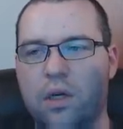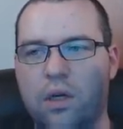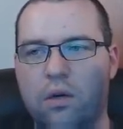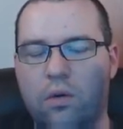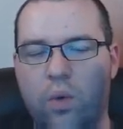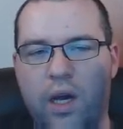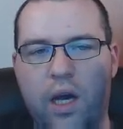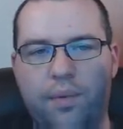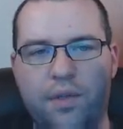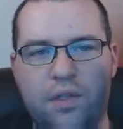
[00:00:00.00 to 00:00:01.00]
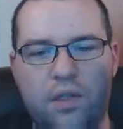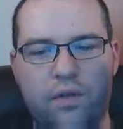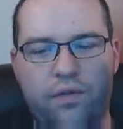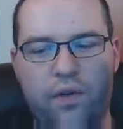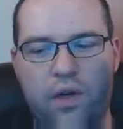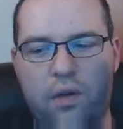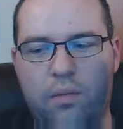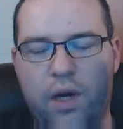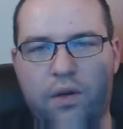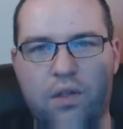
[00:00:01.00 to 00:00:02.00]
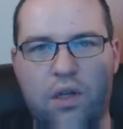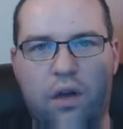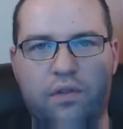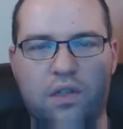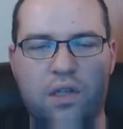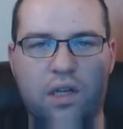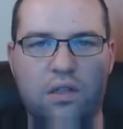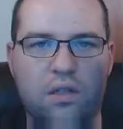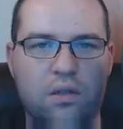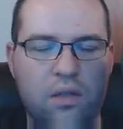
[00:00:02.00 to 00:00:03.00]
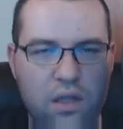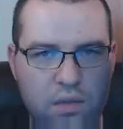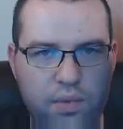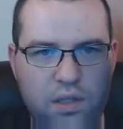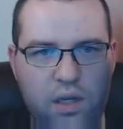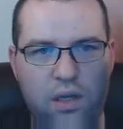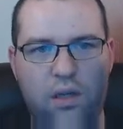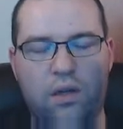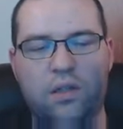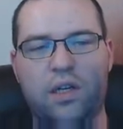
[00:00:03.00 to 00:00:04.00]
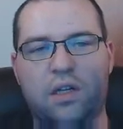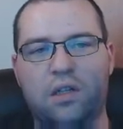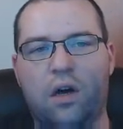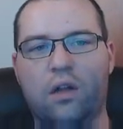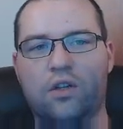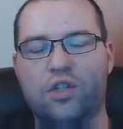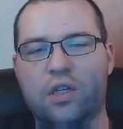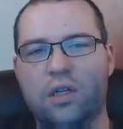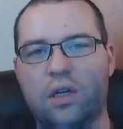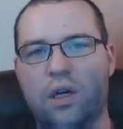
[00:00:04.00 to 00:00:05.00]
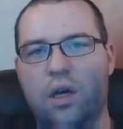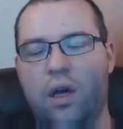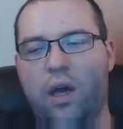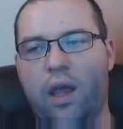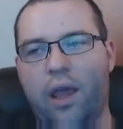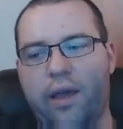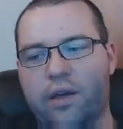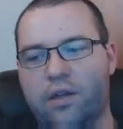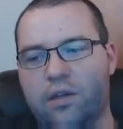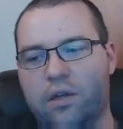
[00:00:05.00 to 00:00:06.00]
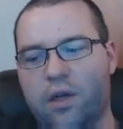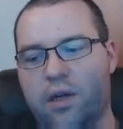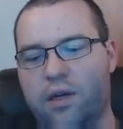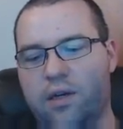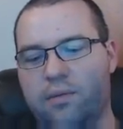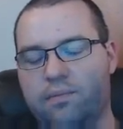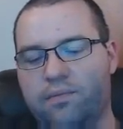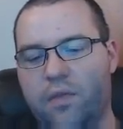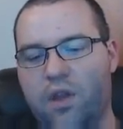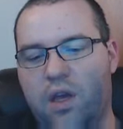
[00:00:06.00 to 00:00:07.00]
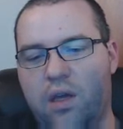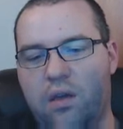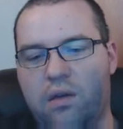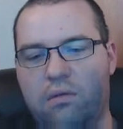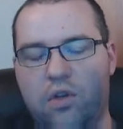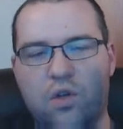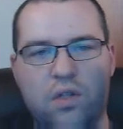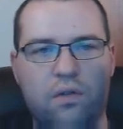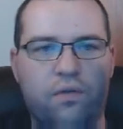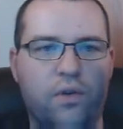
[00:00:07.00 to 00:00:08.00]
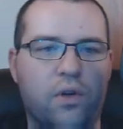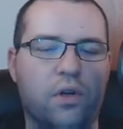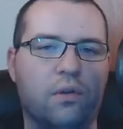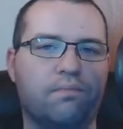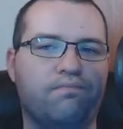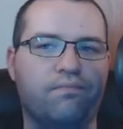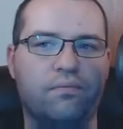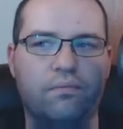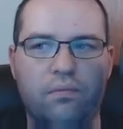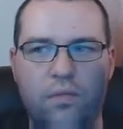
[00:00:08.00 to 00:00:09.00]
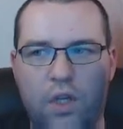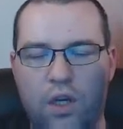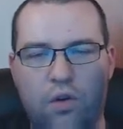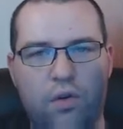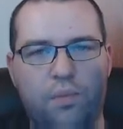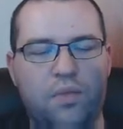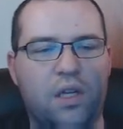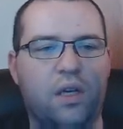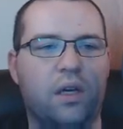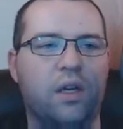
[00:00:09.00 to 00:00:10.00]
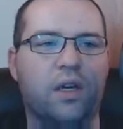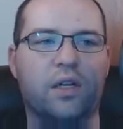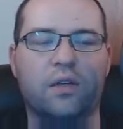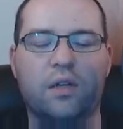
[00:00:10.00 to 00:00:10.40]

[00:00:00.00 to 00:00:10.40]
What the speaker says: what happens if Microsoft decides to use this particular technology and they use it for encrypting and